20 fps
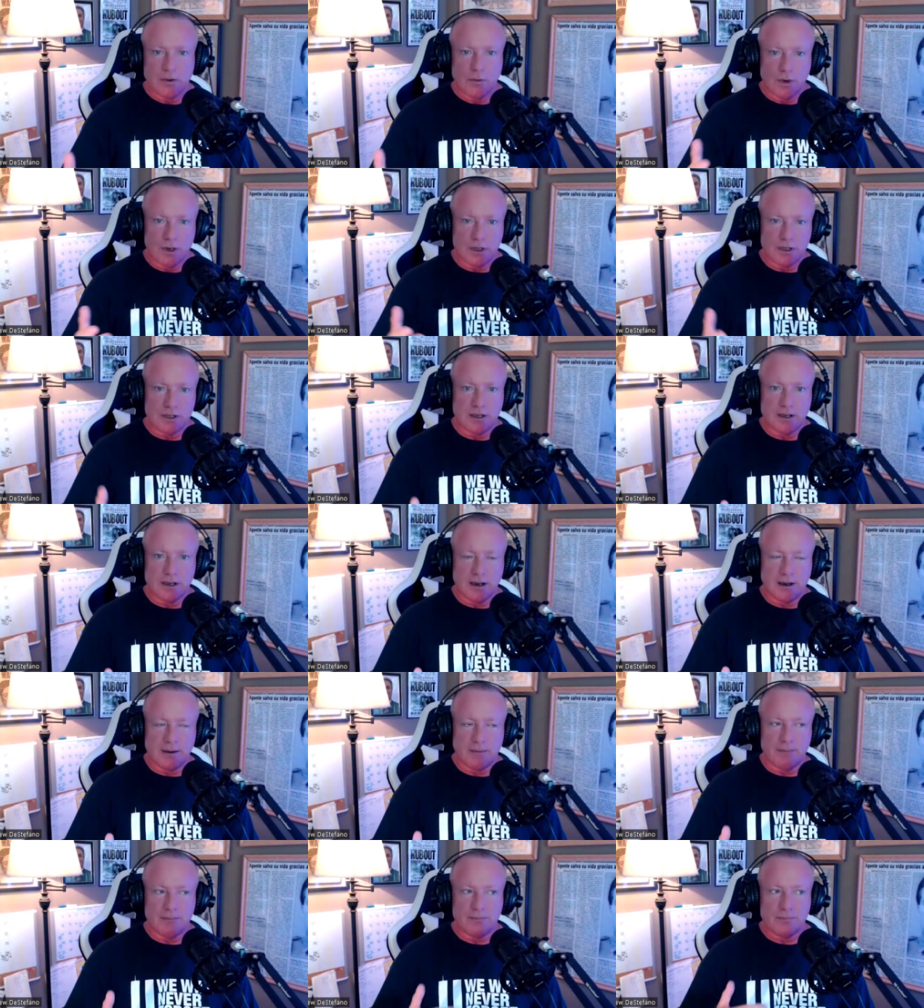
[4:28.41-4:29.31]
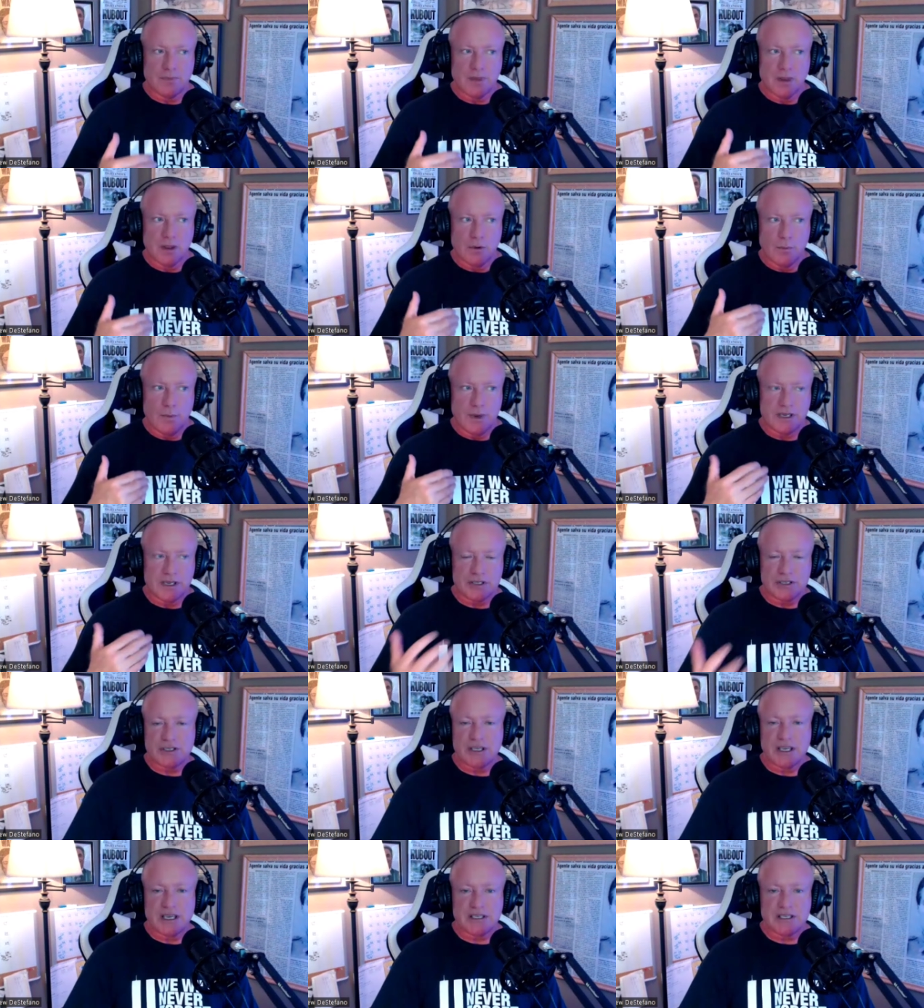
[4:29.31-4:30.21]
We'll, um, we can
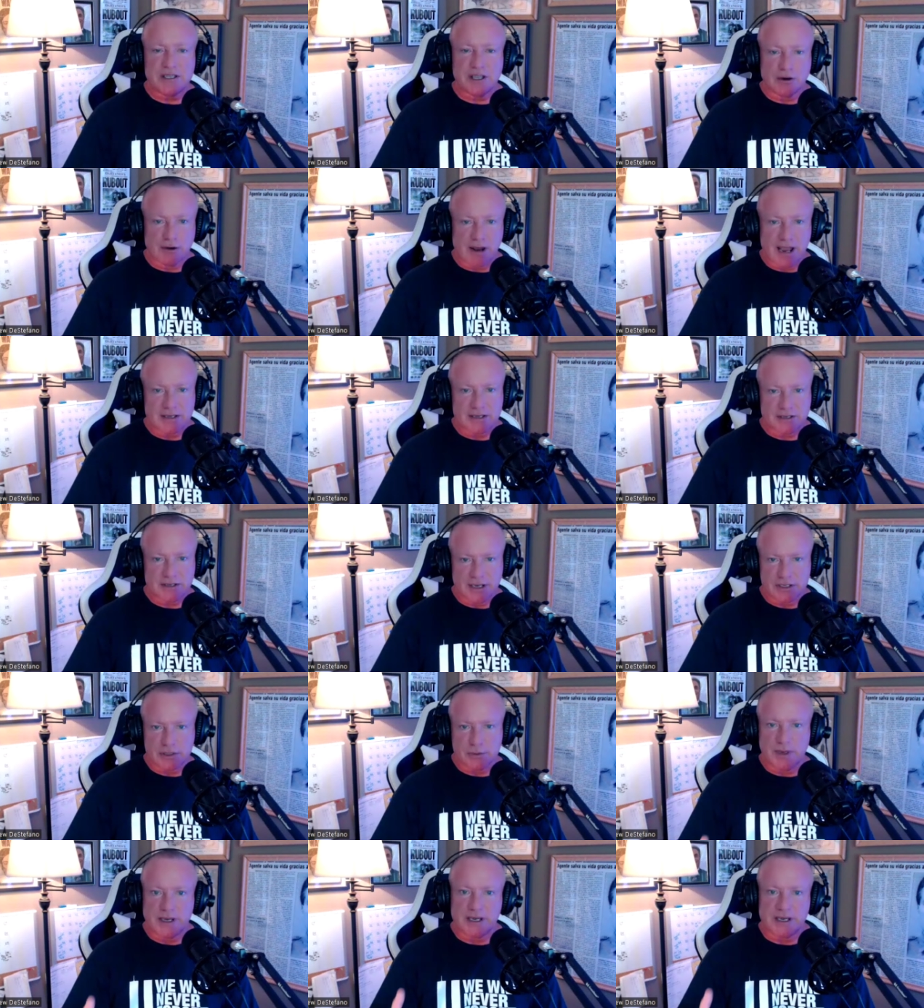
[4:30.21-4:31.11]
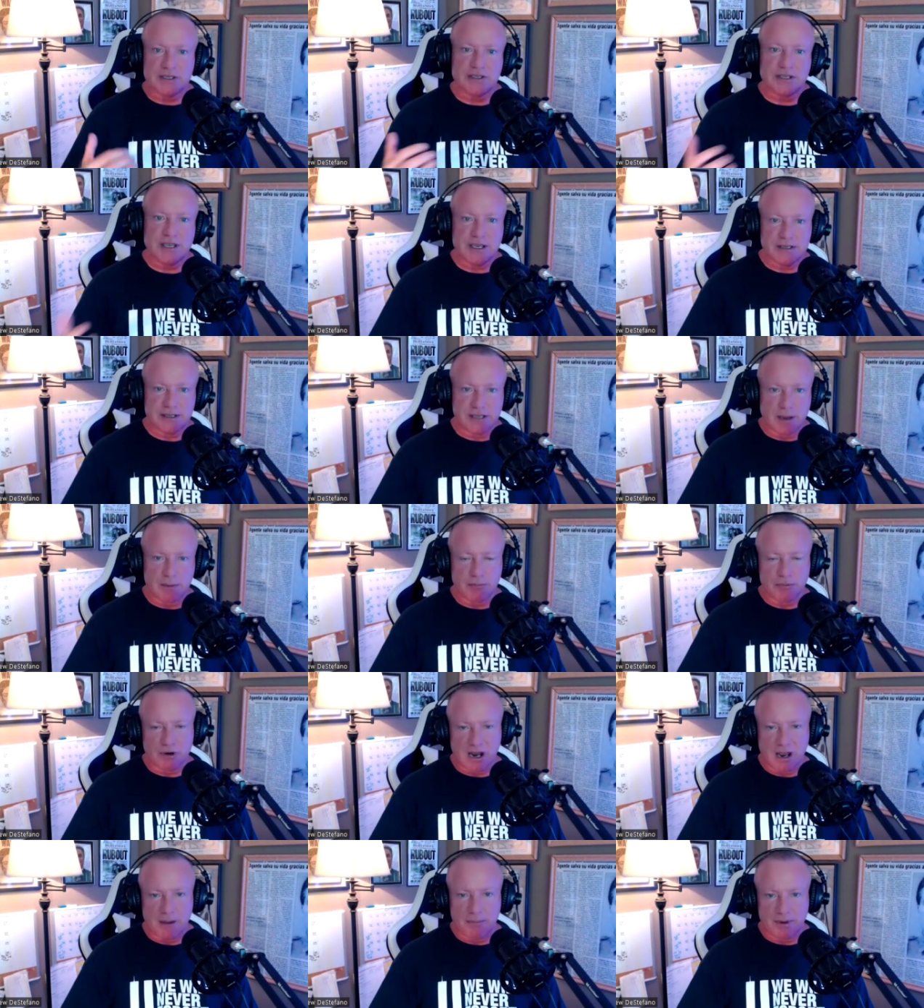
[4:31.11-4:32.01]
seize their assets. We can seize their
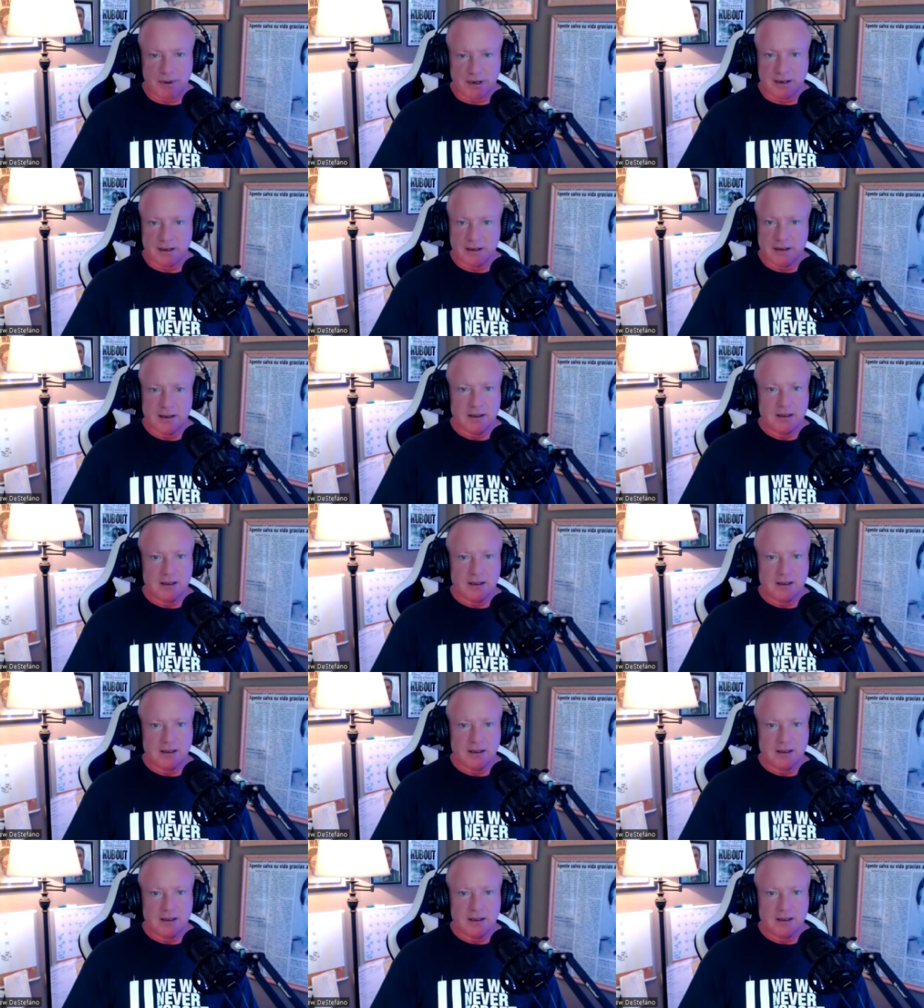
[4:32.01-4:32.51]
property.